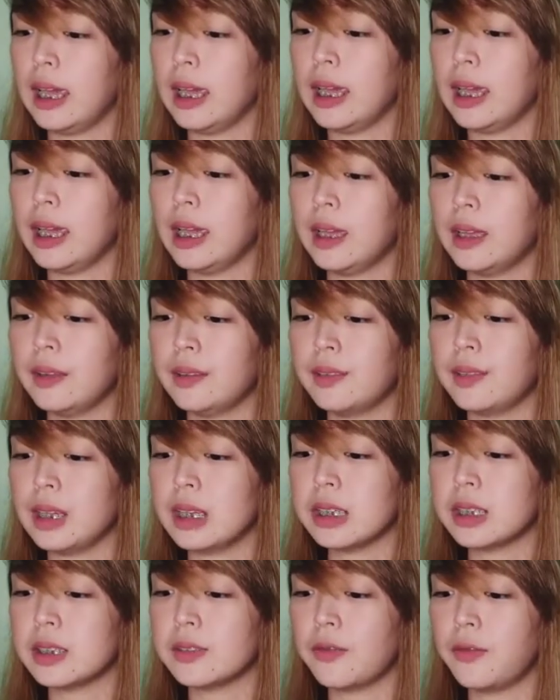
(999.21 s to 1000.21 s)
And
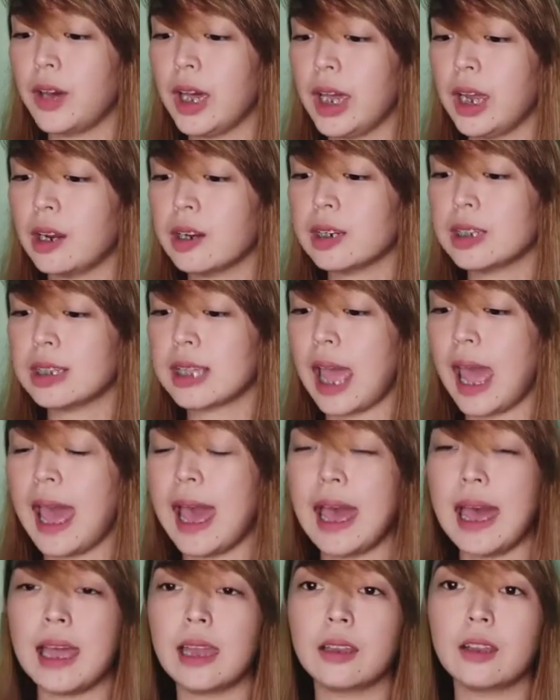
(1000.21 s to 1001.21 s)
this fires
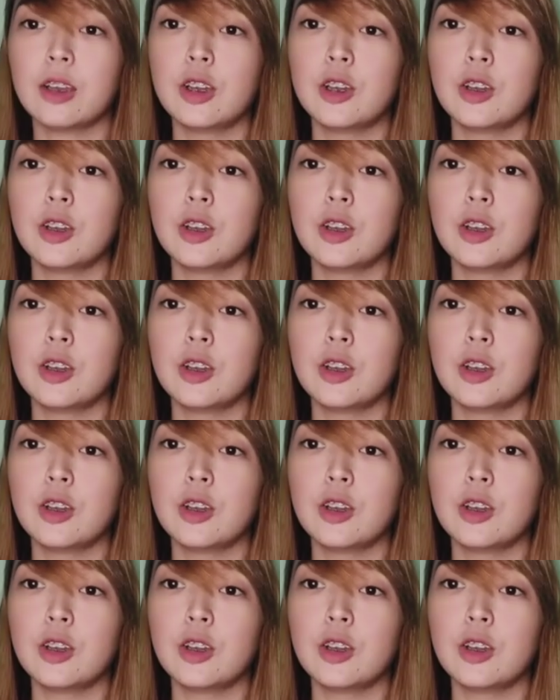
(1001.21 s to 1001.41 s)
at